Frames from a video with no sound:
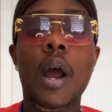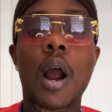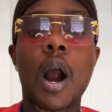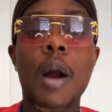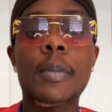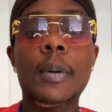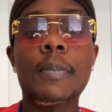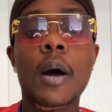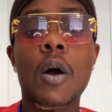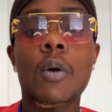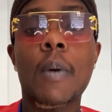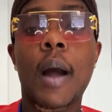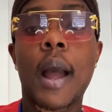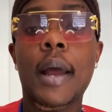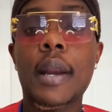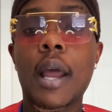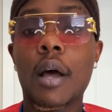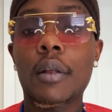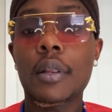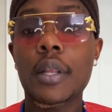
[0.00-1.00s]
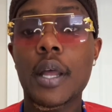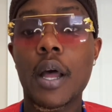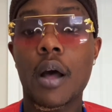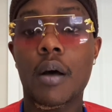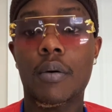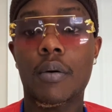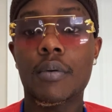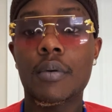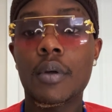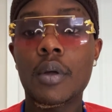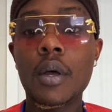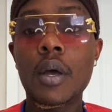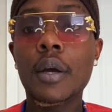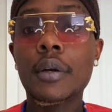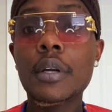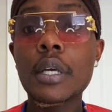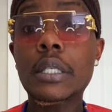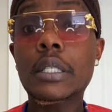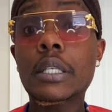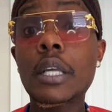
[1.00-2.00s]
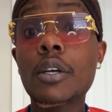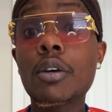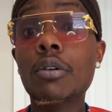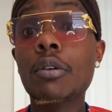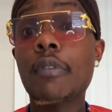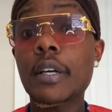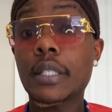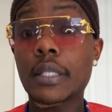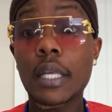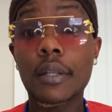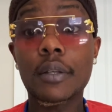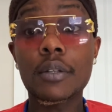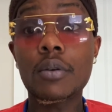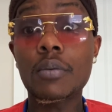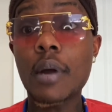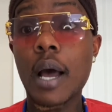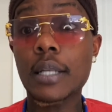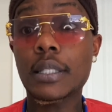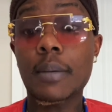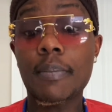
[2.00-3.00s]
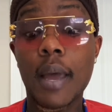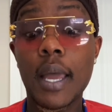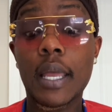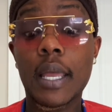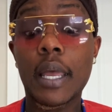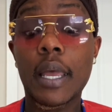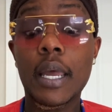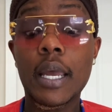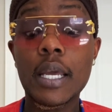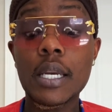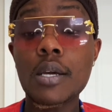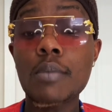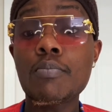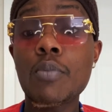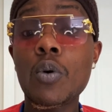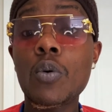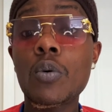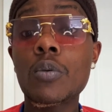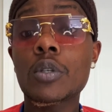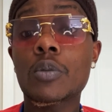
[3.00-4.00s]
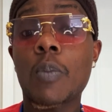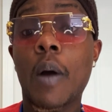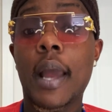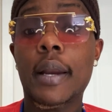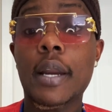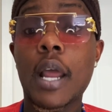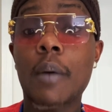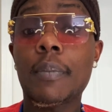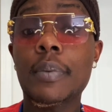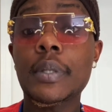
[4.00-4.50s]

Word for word: hermit mode right now, Leo. This is the universe telling you not to make any moves right now.